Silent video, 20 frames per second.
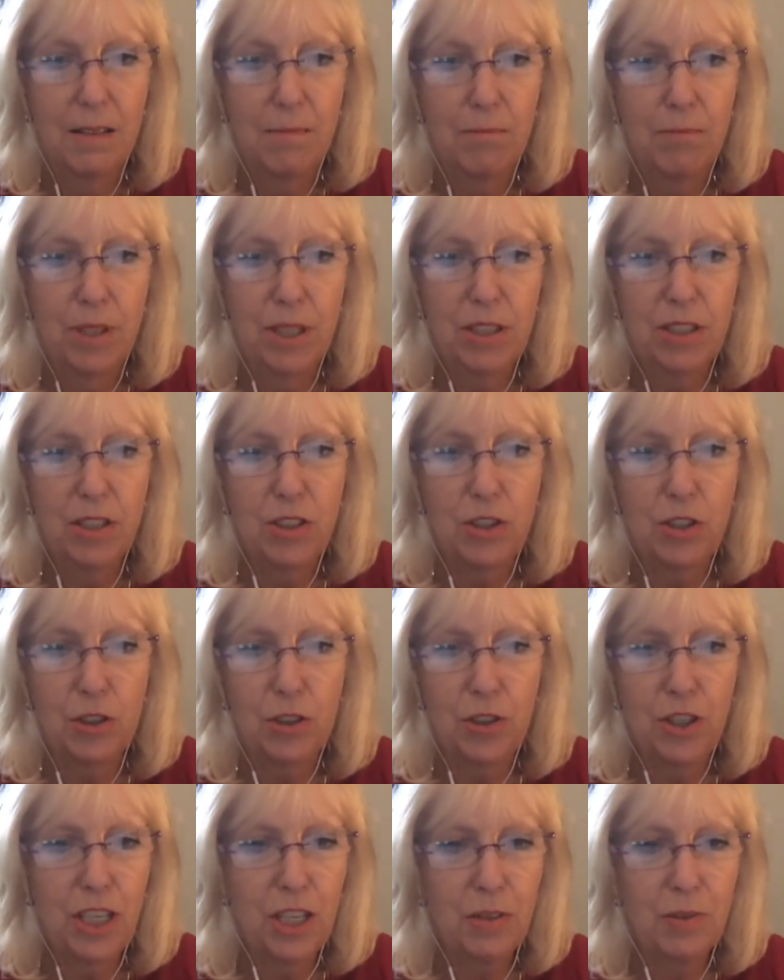Business
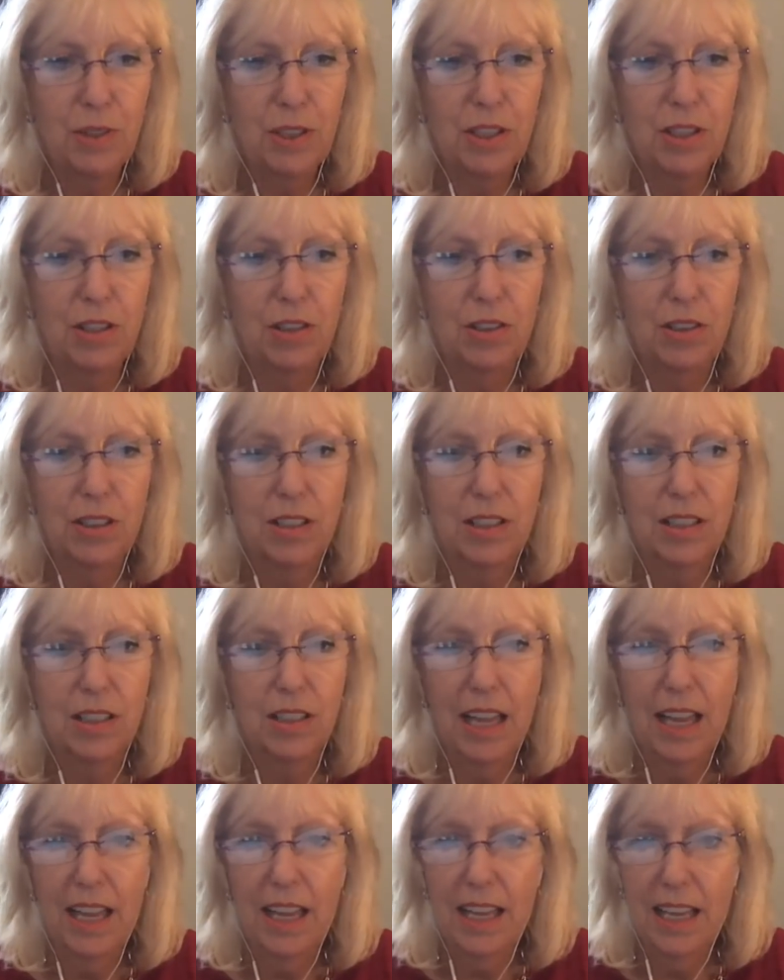earning results
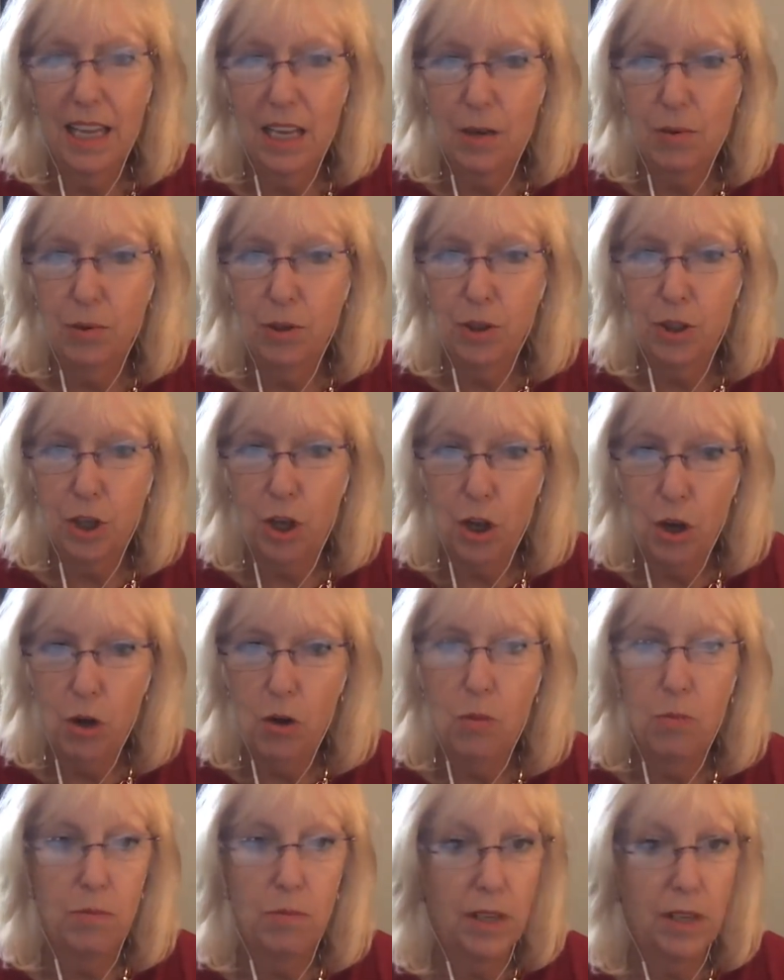equals
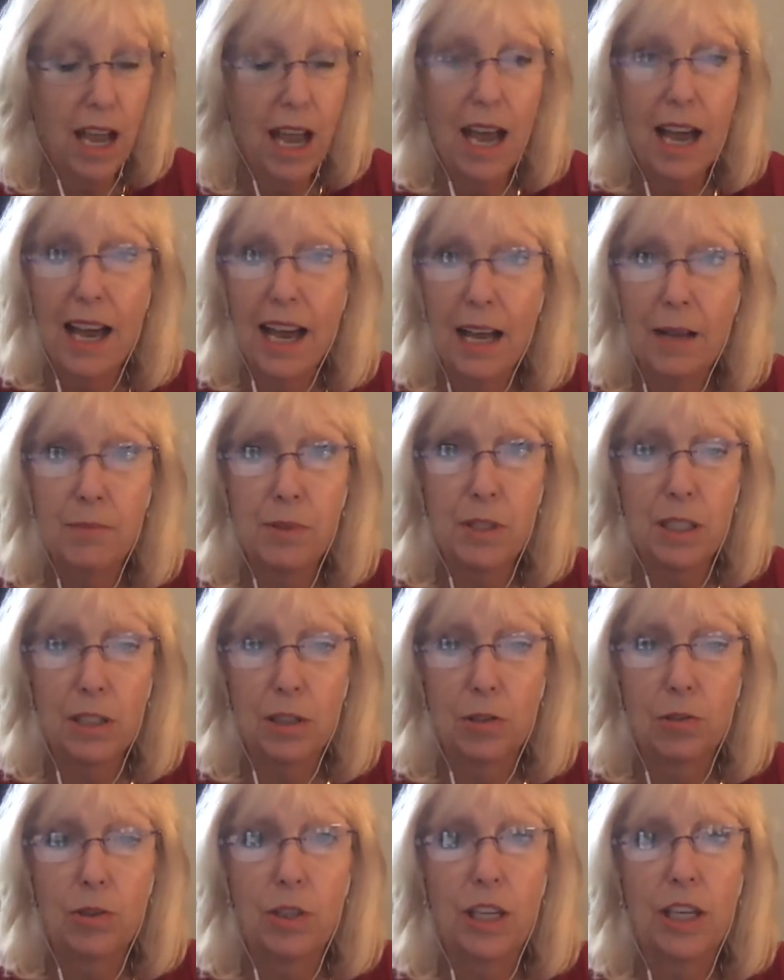home. Yeah,
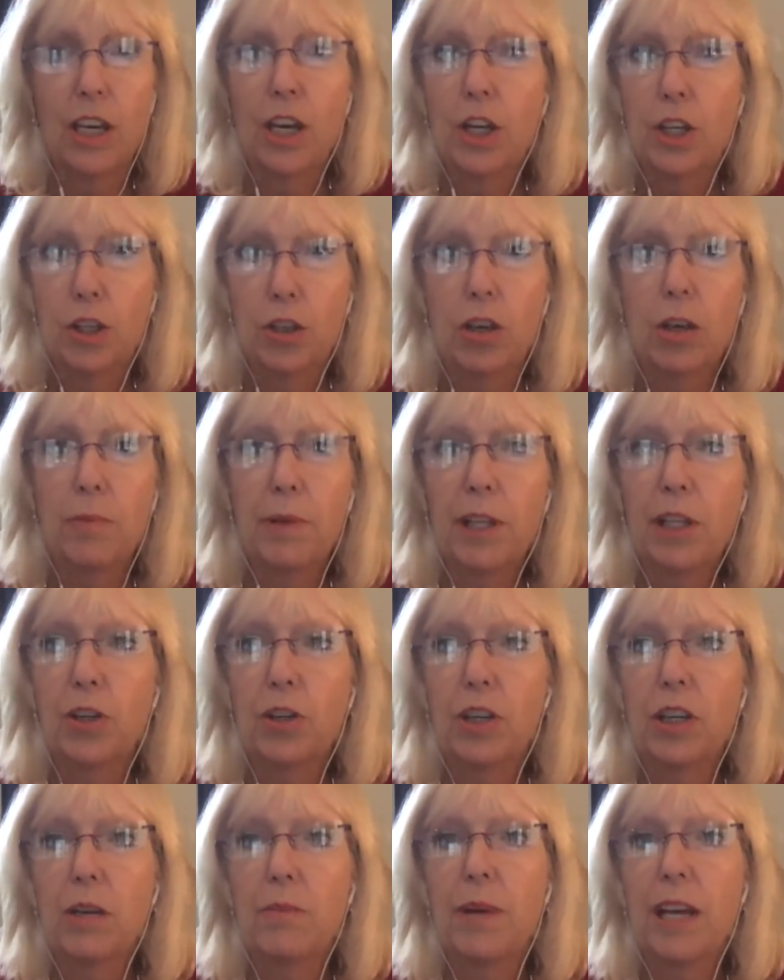absolutely. You could be
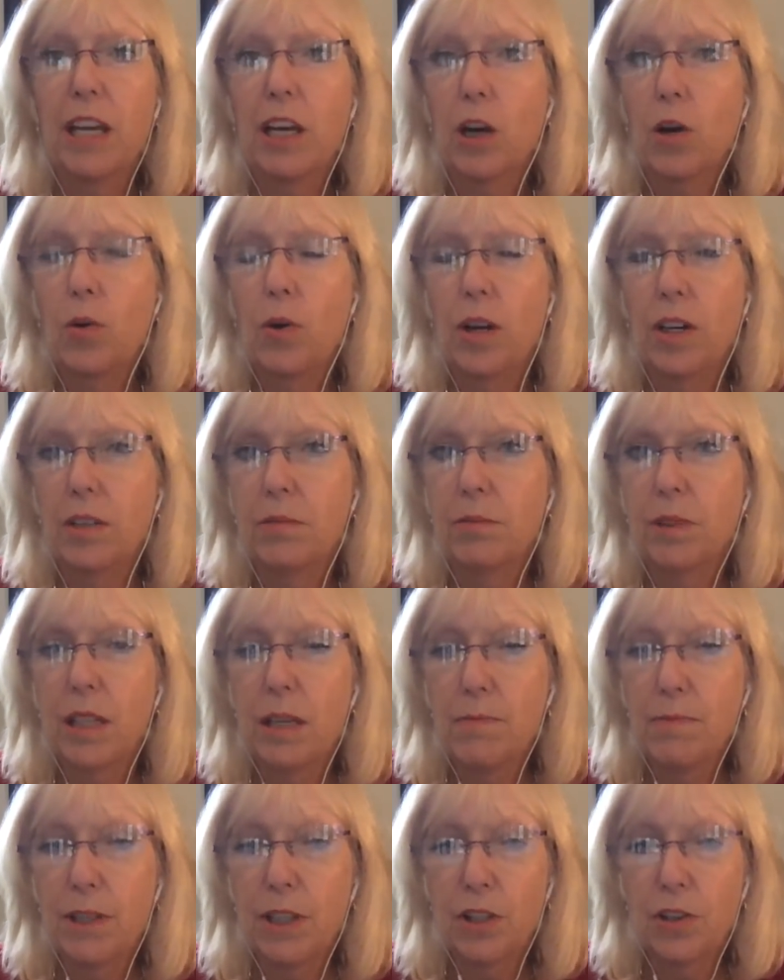looking to make a quantum
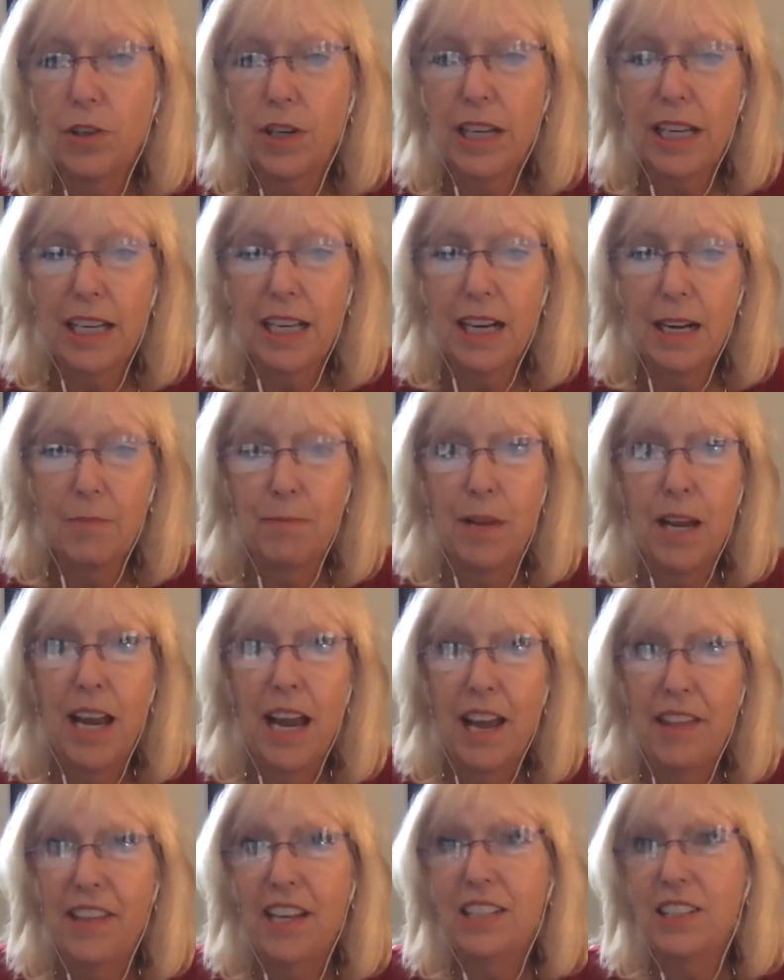leap in your income,
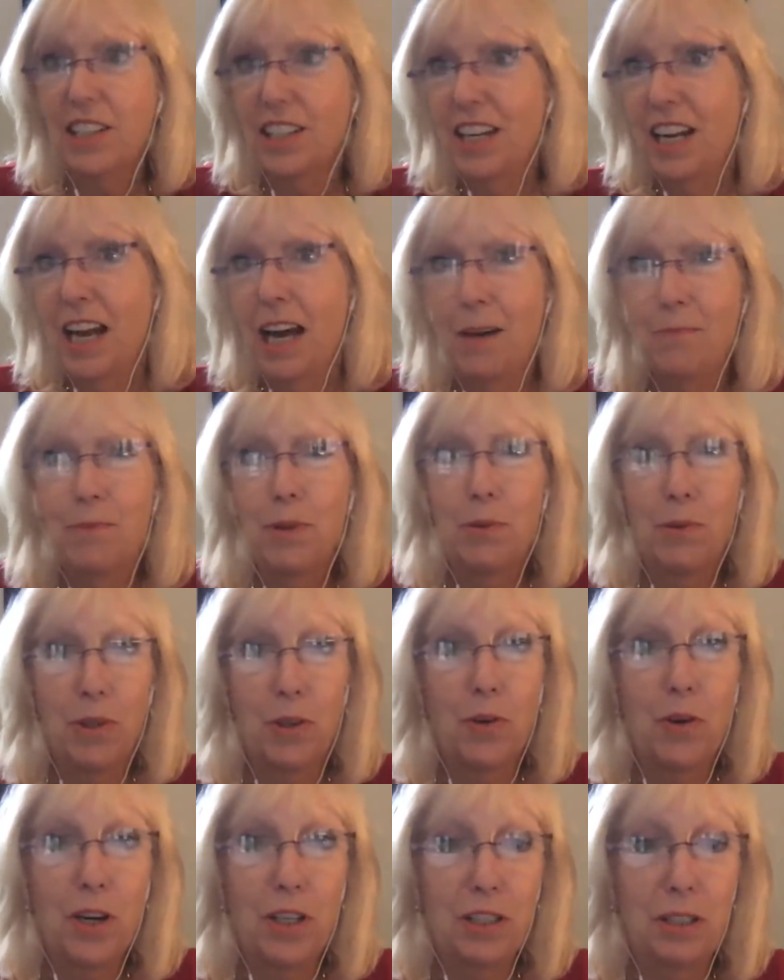and that's going to help you with
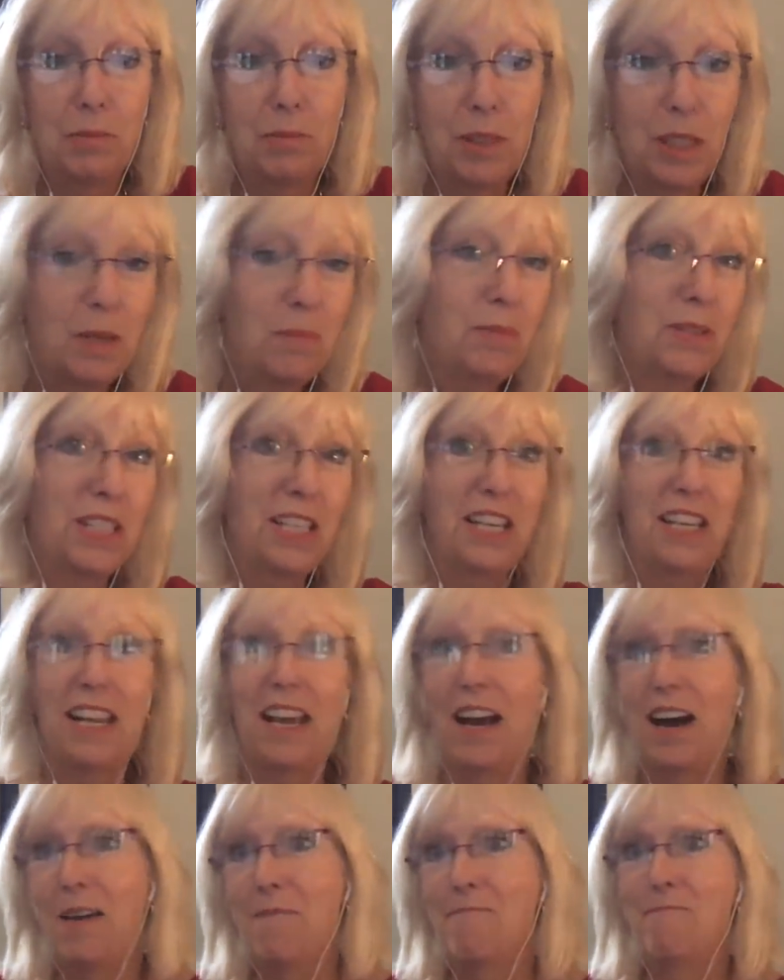quantum leaps
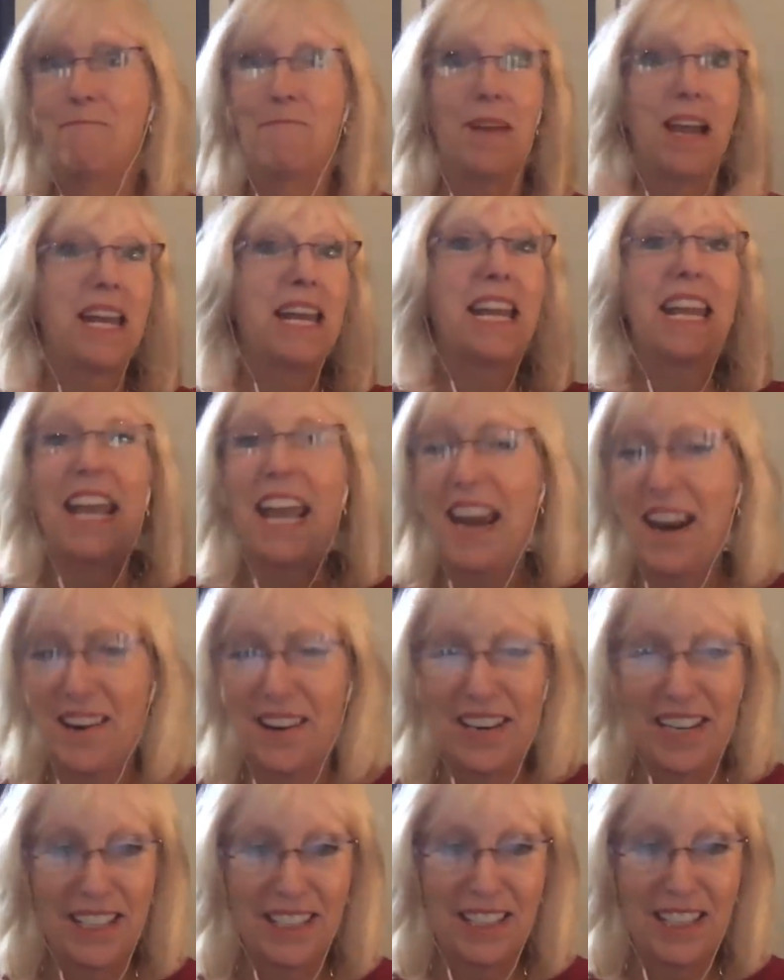in many
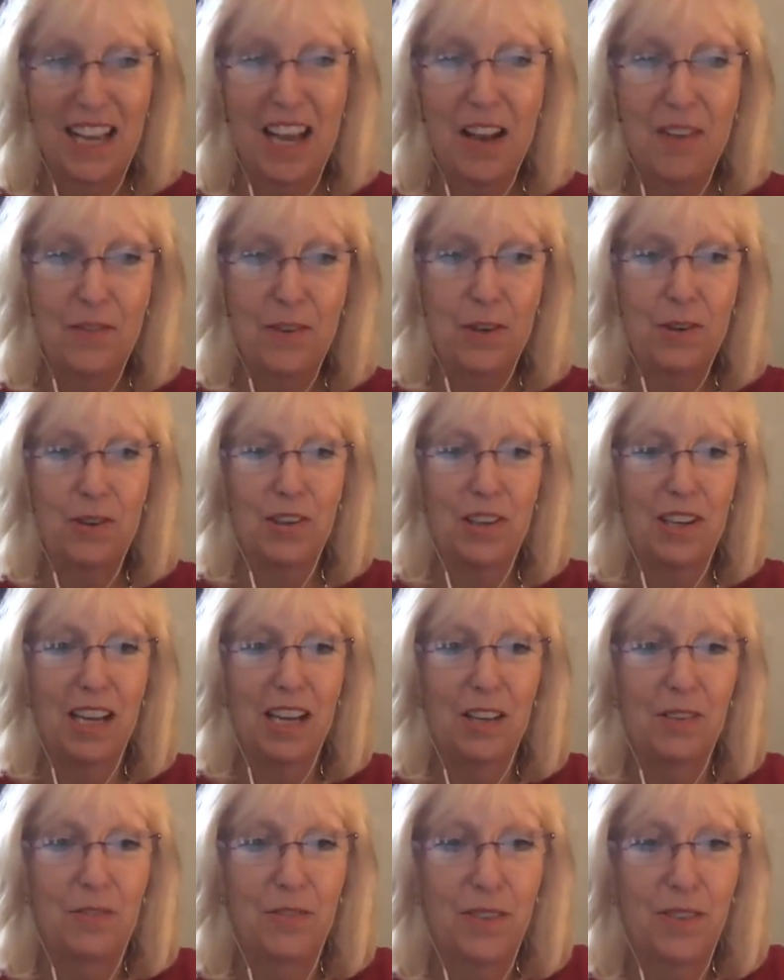areas of your life.